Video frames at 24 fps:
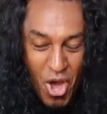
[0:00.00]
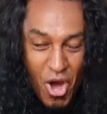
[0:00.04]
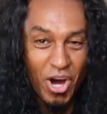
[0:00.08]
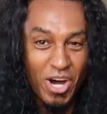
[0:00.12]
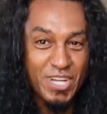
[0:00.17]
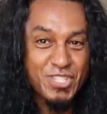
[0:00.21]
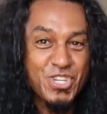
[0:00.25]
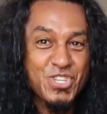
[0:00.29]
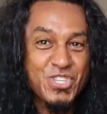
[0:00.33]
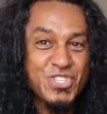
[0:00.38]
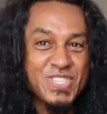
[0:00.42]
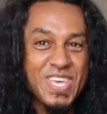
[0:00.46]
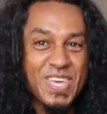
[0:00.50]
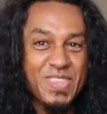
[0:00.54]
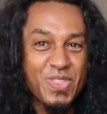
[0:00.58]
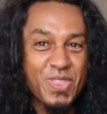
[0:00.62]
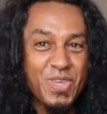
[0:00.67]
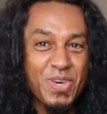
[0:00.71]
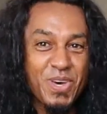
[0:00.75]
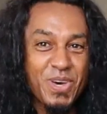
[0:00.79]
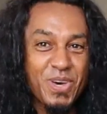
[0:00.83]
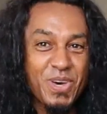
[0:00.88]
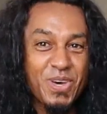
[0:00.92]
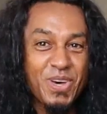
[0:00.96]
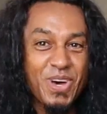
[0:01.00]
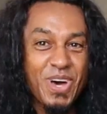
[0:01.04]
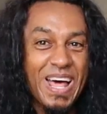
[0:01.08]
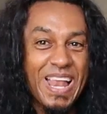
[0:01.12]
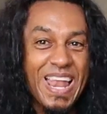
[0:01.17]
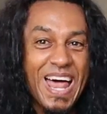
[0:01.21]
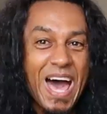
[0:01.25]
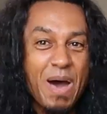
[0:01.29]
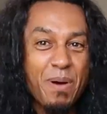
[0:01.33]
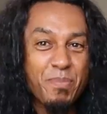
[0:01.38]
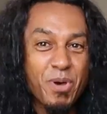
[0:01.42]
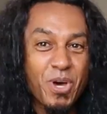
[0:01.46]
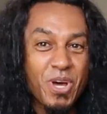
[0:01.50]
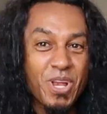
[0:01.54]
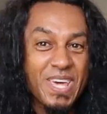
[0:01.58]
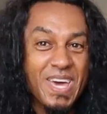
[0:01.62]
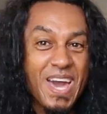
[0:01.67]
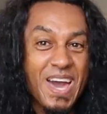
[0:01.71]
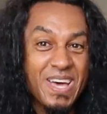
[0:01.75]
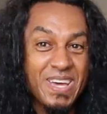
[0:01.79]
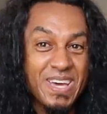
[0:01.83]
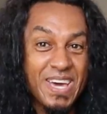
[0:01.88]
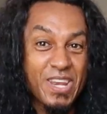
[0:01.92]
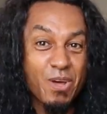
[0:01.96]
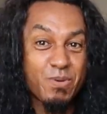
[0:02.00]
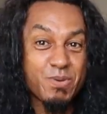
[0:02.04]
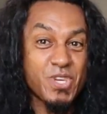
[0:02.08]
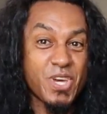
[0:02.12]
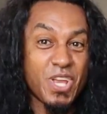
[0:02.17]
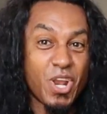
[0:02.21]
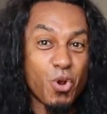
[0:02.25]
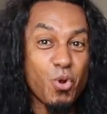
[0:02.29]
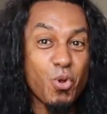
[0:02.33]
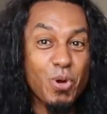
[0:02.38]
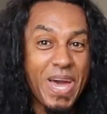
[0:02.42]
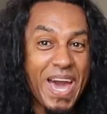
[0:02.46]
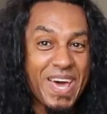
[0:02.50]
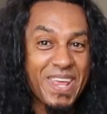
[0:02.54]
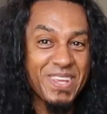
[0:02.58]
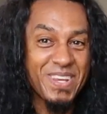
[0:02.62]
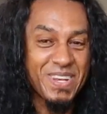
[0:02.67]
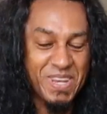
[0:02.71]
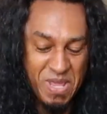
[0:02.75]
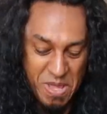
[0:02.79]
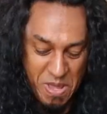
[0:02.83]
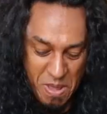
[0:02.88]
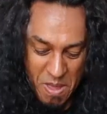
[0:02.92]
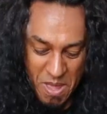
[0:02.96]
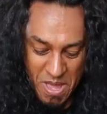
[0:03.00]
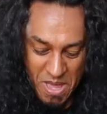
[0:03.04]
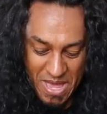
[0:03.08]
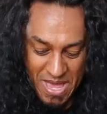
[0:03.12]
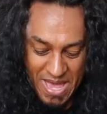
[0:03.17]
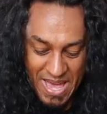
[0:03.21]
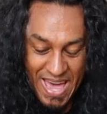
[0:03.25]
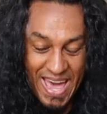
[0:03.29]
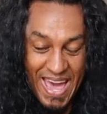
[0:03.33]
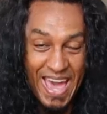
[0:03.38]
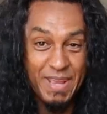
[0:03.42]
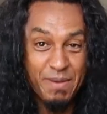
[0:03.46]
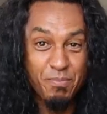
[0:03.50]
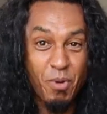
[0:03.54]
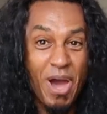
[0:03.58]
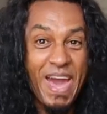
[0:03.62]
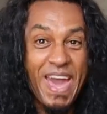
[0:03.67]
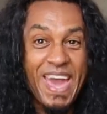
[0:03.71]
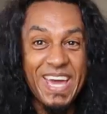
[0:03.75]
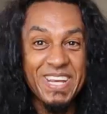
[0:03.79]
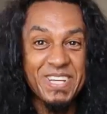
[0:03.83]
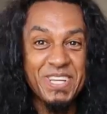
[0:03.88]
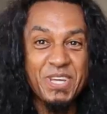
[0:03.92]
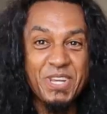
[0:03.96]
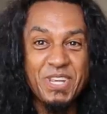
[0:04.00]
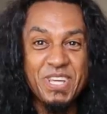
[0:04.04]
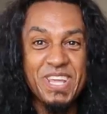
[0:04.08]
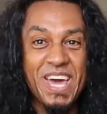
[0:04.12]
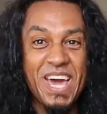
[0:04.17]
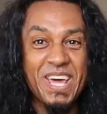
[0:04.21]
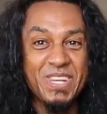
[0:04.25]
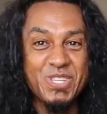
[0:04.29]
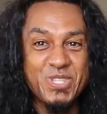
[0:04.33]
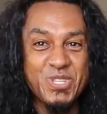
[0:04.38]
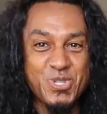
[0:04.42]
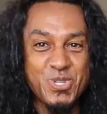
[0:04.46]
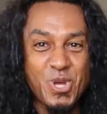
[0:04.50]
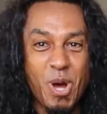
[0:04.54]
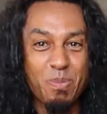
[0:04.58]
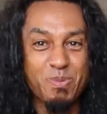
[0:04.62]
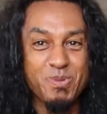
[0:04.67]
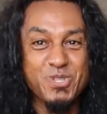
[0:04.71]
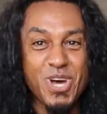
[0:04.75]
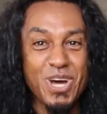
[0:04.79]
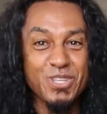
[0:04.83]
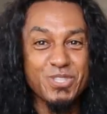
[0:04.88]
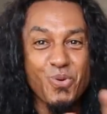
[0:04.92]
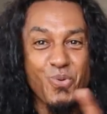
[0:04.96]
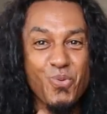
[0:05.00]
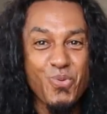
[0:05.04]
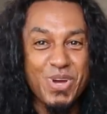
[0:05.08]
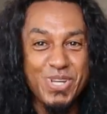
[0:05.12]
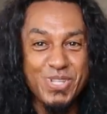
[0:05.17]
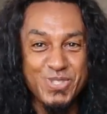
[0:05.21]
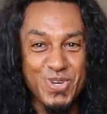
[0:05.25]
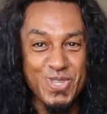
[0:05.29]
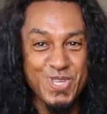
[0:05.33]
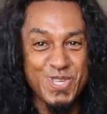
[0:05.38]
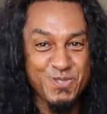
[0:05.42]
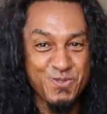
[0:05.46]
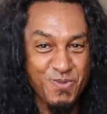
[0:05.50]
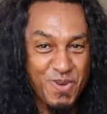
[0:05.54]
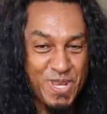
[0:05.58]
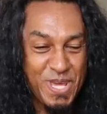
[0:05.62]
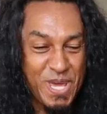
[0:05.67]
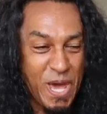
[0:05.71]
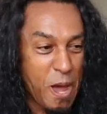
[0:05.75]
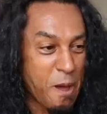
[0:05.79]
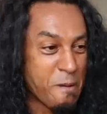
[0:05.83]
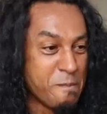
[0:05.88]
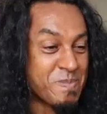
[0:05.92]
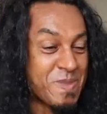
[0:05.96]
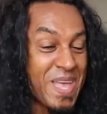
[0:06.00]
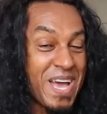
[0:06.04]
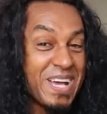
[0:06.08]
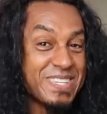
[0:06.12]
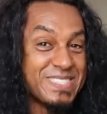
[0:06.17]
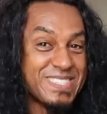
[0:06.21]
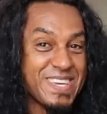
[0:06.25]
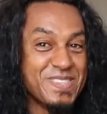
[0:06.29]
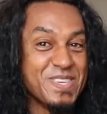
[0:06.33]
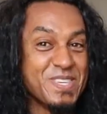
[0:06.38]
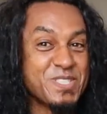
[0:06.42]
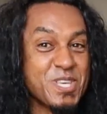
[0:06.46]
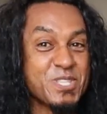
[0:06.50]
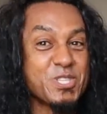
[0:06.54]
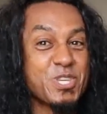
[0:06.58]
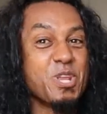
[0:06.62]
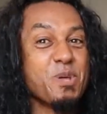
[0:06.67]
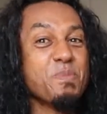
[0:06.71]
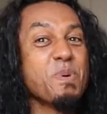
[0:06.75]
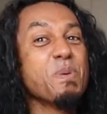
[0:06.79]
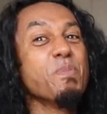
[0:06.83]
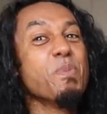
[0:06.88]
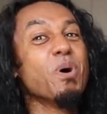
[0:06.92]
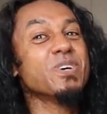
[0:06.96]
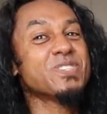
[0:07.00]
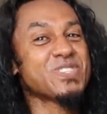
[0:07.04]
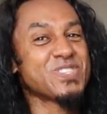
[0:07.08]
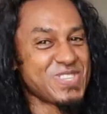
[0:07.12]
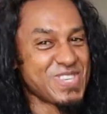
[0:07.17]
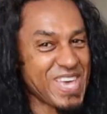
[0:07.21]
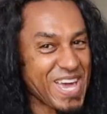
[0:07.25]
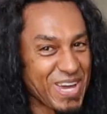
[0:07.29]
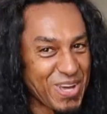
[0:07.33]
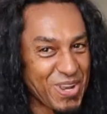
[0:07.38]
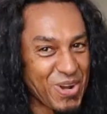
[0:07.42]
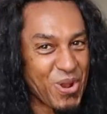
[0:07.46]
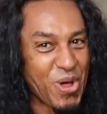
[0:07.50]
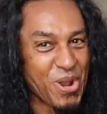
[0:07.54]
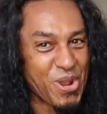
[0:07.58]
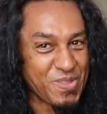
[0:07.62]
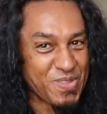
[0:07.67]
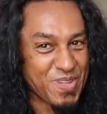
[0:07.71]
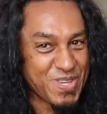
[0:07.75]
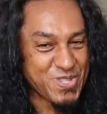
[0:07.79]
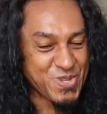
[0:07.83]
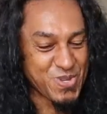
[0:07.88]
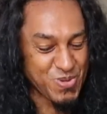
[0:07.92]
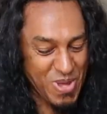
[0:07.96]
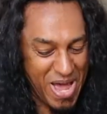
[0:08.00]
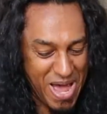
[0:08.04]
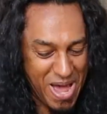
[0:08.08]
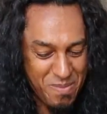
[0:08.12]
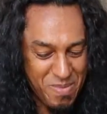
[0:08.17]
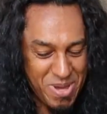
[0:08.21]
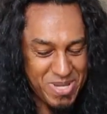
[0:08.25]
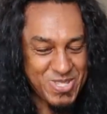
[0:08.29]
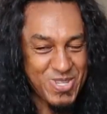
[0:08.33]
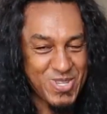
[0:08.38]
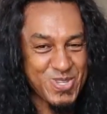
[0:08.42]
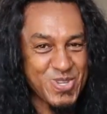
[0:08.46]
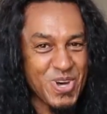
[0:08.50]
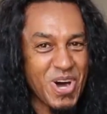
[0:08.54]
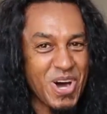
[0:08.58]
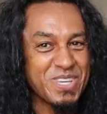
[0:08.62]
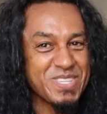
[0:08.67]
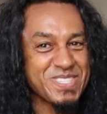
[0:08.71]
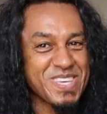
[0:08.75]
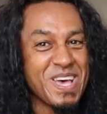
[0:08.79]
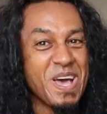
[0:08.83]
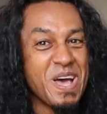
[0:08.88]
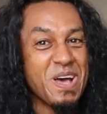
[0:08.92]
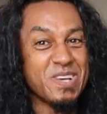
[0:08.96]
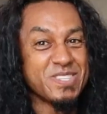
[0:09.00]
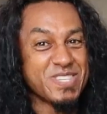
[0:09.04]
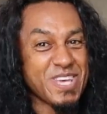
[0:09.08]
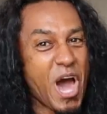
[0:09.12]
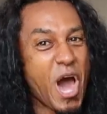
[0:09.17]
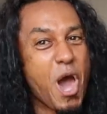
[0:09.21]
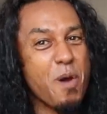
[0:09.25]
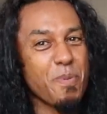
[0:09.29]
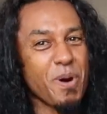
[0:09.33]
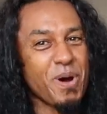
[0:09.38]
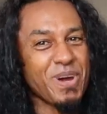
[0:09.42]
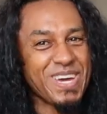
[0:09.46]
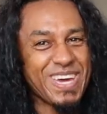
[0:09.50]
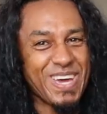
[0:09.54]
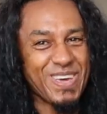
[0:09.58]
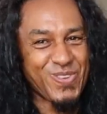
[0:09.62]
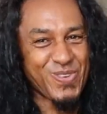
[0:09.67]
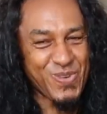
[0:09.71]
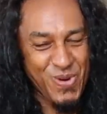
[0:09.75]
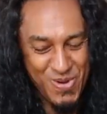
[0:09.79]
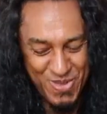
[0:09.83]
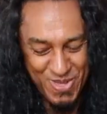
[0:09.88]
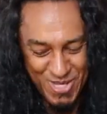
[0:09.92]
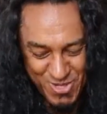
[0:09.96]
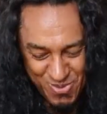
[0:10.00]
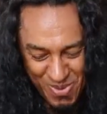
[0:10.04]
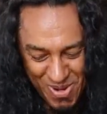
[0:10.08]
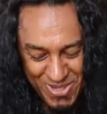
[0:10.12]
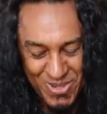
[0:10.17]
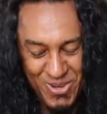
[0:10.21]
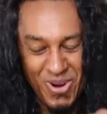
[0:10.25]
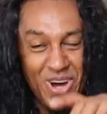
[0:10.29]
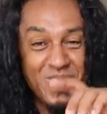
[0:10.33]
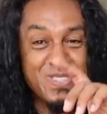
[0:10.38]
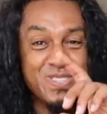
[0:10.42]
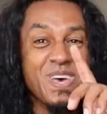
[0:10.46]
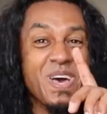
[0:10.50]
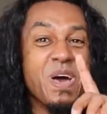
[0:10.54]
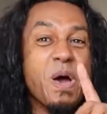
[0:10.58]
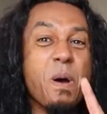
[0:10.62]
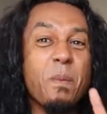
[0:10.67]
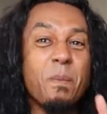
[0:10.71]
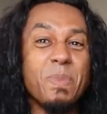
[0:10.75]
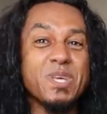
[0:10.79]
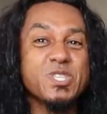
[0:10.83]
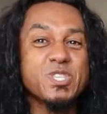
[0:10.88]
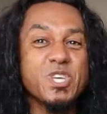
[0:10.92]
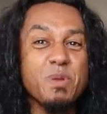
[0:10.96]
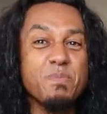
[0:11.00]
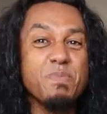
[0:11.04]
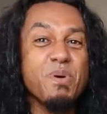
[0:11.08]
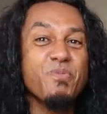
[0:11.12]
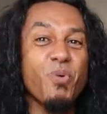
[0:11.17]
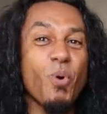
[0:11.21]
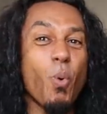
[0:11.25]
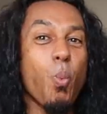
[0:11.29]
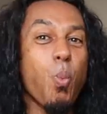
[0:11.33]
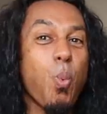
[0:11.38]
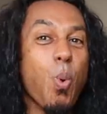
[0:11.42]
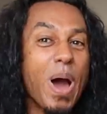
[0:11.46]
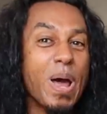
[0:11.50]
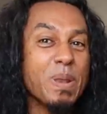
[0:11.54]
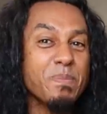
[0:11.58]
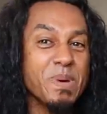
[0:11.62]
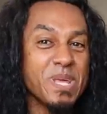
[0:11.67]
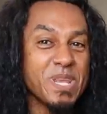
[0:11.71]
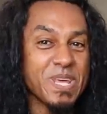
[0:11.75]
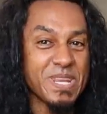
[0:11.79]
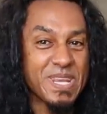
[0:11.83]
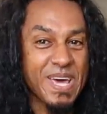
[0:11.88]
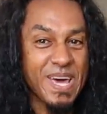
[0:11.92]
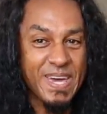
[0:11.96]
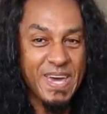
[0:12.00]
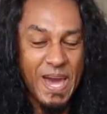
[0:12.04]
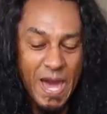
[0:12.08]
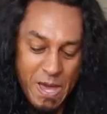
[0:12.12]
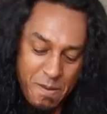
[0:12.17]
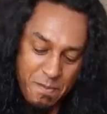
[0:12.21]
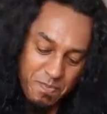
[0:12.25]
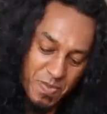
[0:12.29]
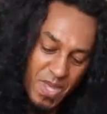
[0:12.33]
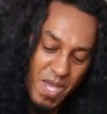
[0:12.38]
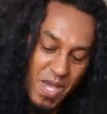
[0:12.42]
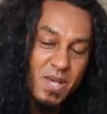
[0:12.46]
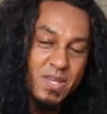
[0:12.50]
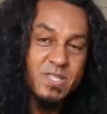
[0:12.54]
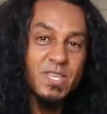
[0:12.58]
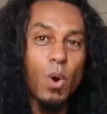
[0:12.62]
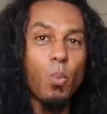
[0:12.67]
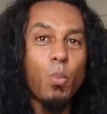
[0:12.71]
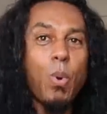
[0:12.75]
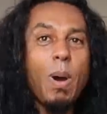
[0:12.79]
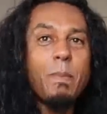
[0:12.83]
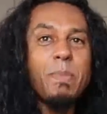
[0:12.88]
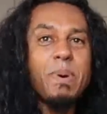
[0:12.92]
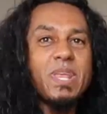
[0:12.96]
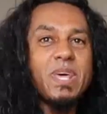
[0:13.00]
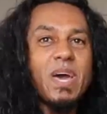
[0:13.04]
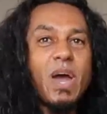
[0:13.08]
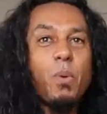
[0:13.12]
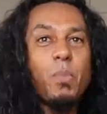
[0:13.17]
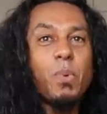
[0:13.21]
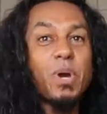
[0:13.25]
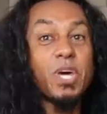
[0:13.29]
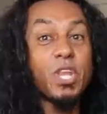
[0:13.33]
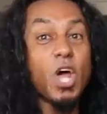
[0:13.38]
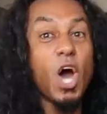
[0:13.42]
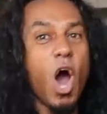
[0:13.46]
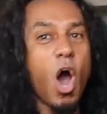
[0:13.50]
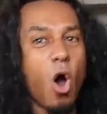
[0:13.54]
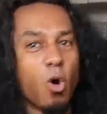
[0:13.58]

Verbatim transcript: I just set the alarm earlier and I was going to look at it and my hand hit it and it stopped. So I had to redo this video. So this is going to be my second lot of this um, exercise. So I hope I can get through this one, guys. But it's going to be for one minute, okay? So one minute and we're going to